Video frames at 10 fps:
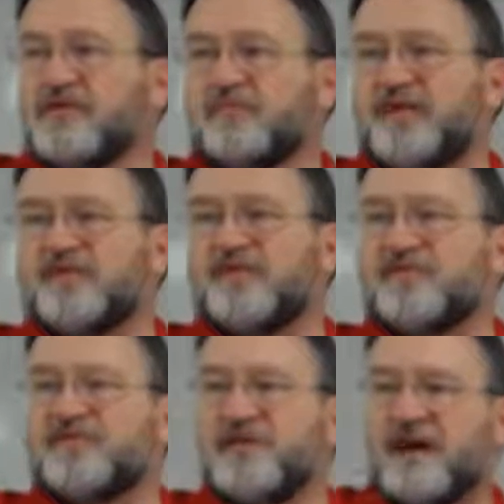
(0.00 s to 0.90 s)
is because
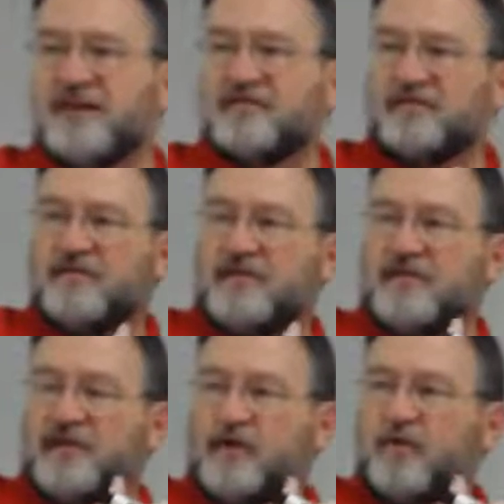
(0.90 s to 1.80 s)
it's
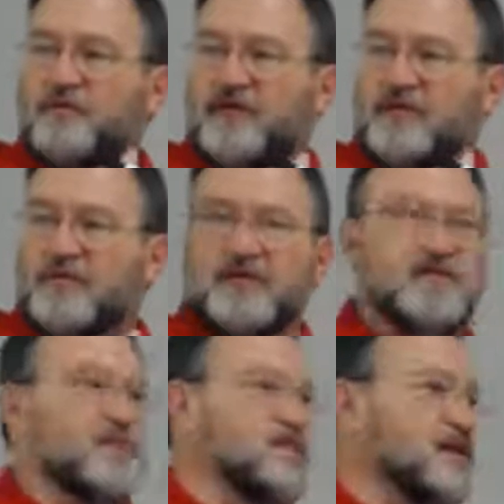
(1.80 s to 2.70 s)
a covalent
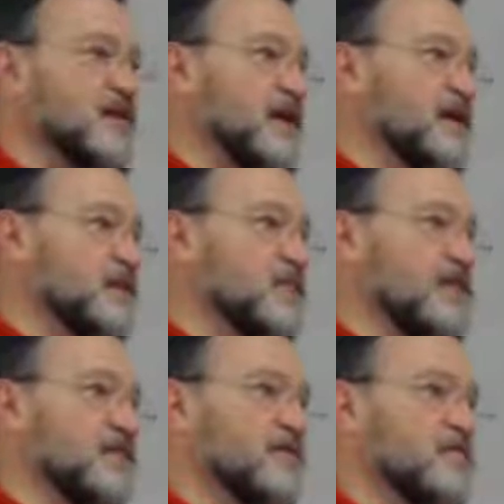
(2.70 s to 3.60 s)
molecule, it's not an ionic
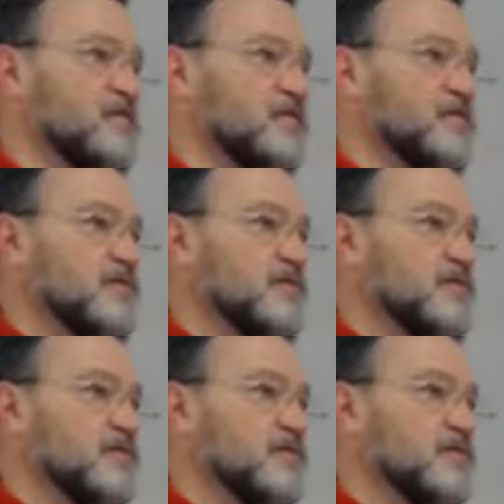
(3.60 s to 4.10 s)
molecule.